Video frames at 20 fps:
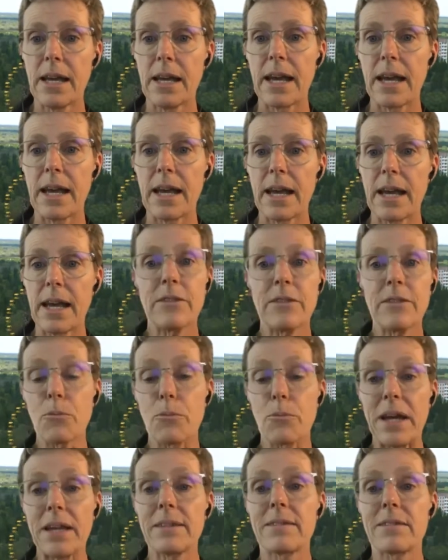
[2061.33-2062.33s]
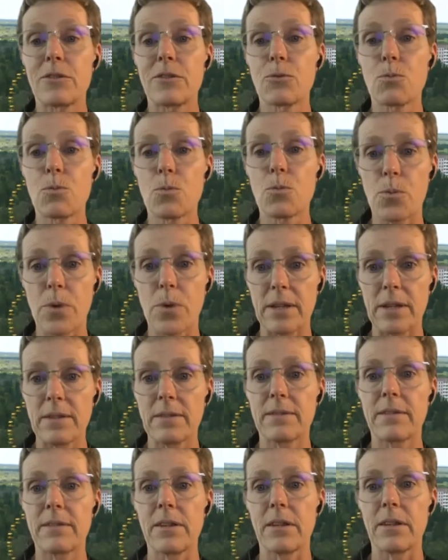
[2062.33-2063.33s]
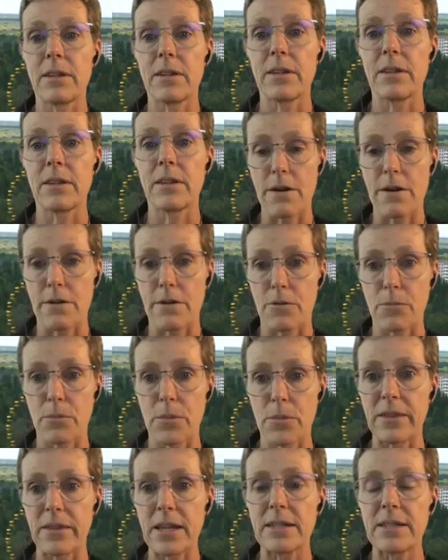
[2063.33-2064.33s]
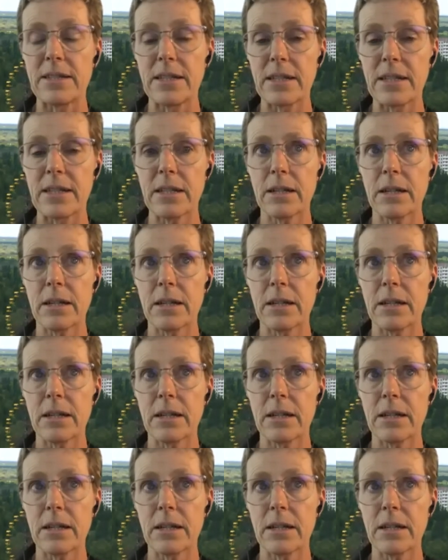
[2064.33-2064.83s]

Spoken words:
and did their best to raise the alarm. And they did it